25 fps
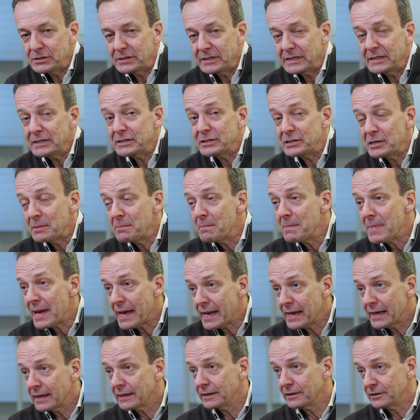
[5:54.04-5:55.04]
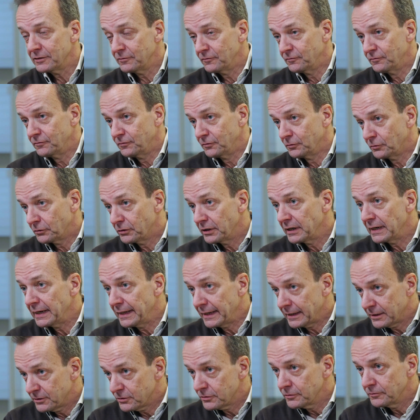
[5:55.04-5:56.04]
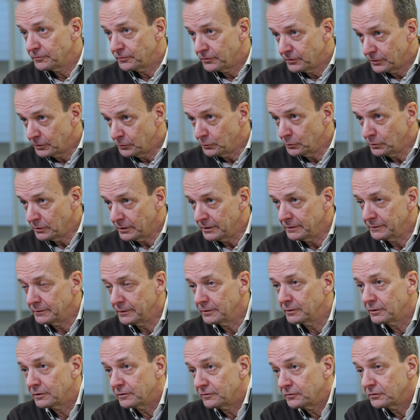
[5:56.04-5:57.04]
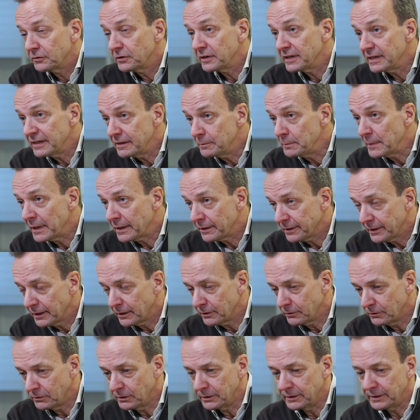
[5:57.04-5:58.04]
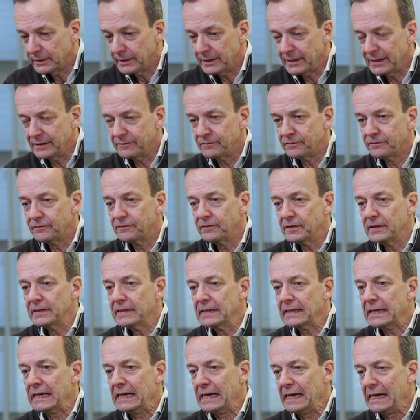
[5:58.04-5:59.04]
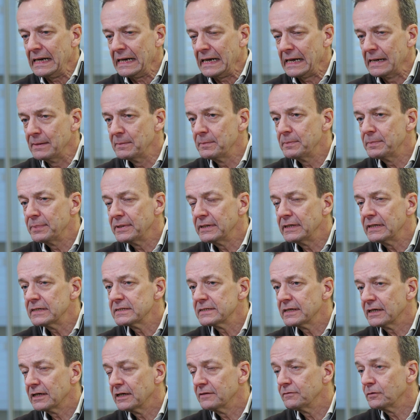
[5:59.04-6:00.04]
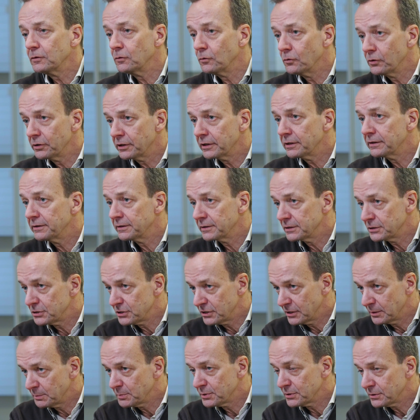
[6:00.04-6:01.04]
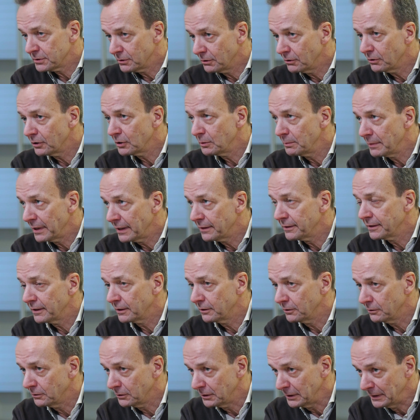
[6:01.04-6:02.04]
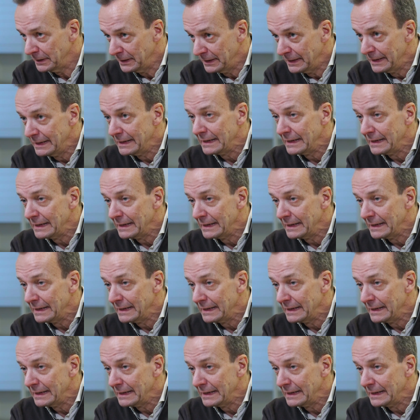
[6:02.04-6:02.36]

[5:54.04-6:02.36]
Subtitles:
The demand for electrofuel or for e-methanol, if the companies that have ordered the ships on methanol